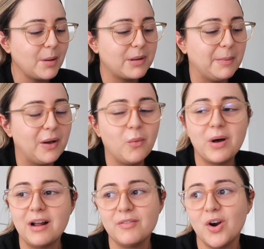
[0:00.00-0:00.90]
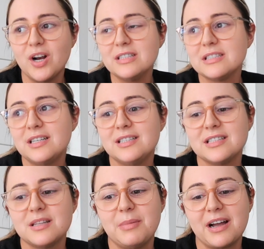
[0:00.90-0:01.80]
But I'm like, whatever, honestly,
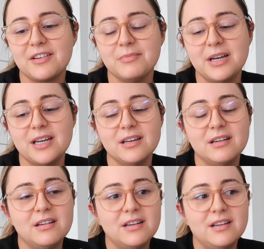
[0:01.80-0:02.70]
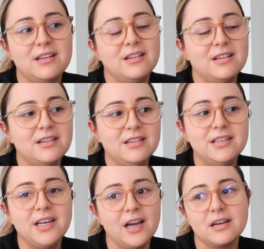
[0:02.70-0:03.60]
it's at the back of my
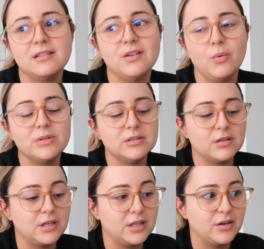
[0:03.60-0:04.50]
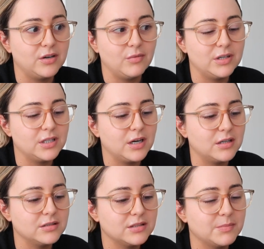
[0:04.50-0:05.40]
neck. No one's looking there, no one
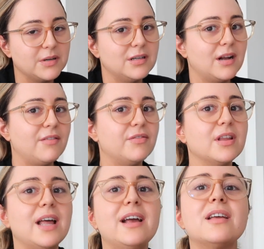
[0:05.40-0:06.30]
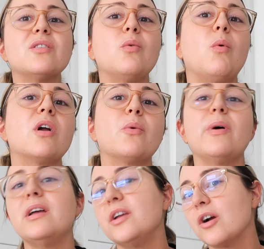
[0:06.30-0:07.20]
cares. But I feel like the water
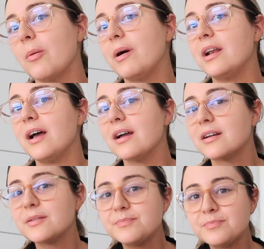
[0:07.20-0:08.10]
went here on my neck.